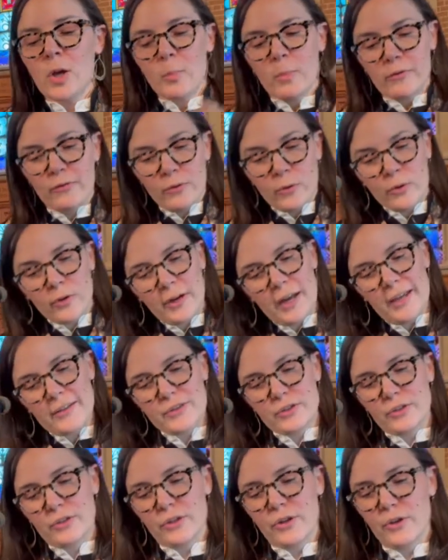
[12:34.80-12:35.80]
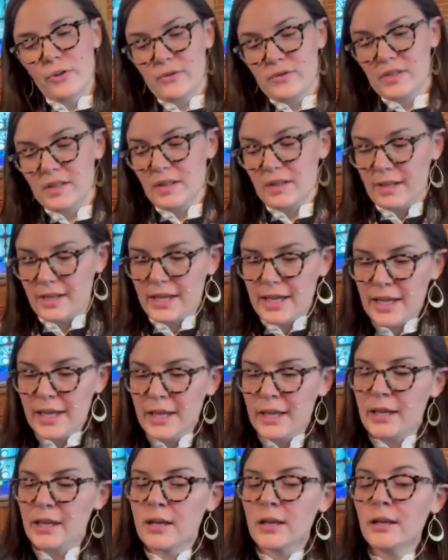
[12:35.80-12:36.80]
Before Esther goes to the
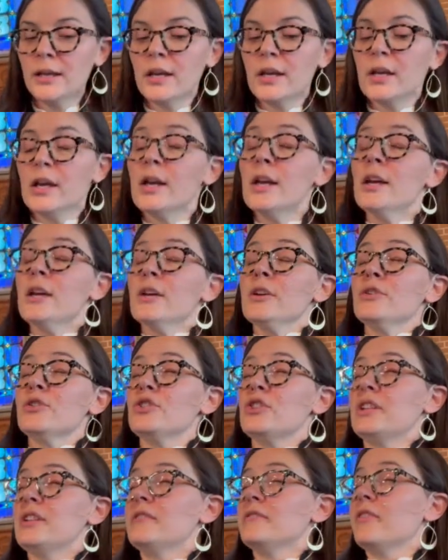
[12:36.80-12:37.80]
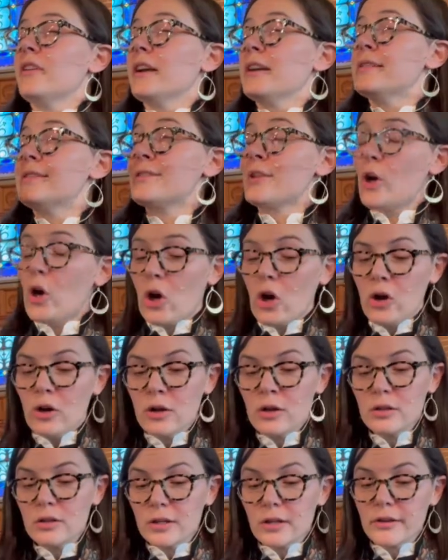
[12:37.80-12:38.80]
king, she invites
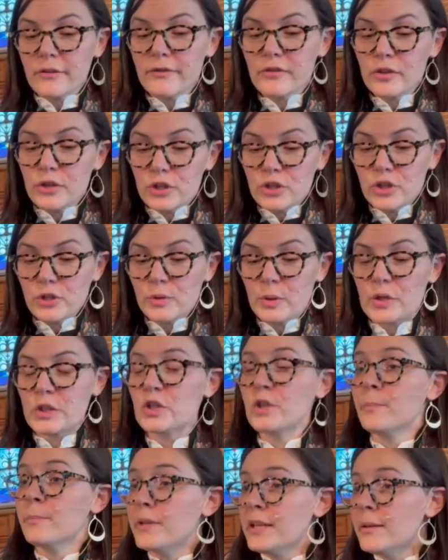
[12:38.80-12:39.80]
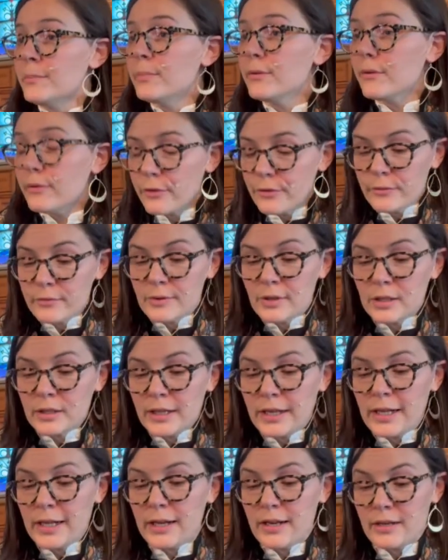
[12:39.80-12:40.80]
all of the Jewish people through the
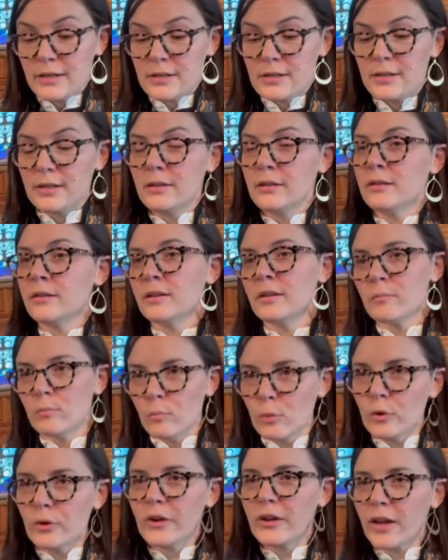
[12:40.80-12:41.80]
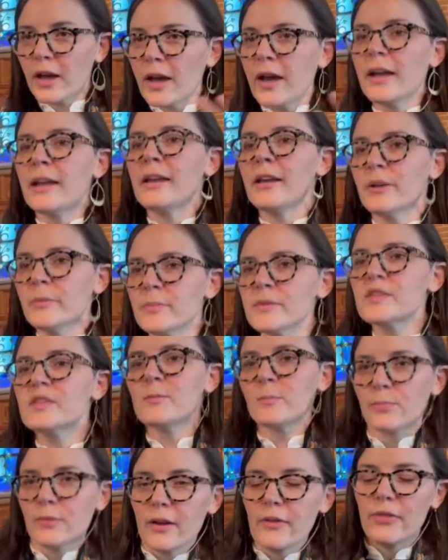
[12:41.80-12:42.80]
land. Mordecai helps
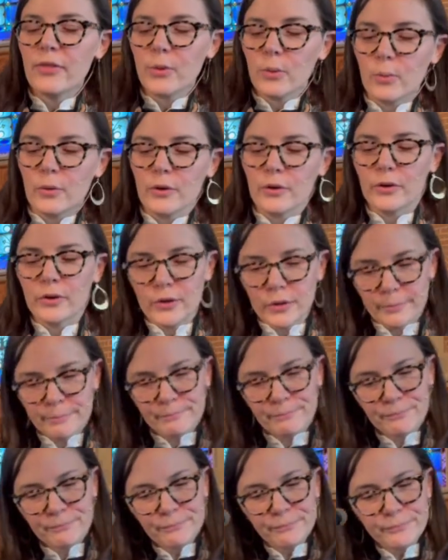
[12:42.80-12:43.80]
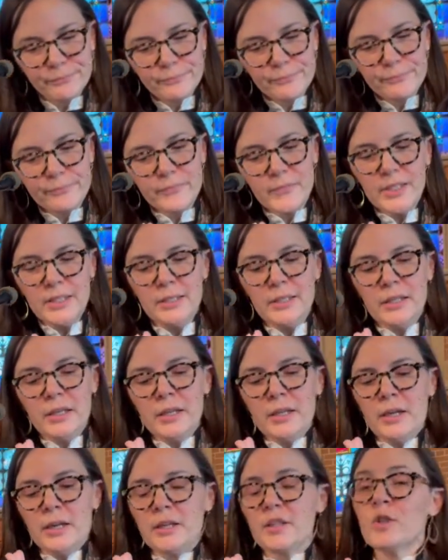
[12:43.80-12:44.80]
spread the word
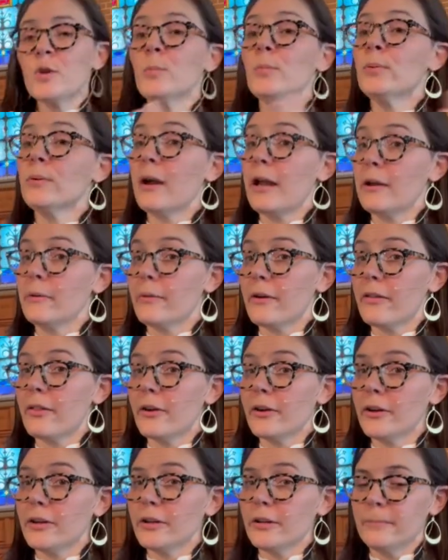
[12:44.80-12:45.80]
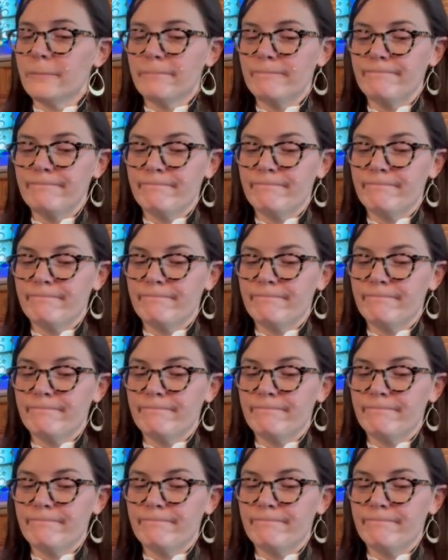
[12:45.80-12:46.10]
to pray with her,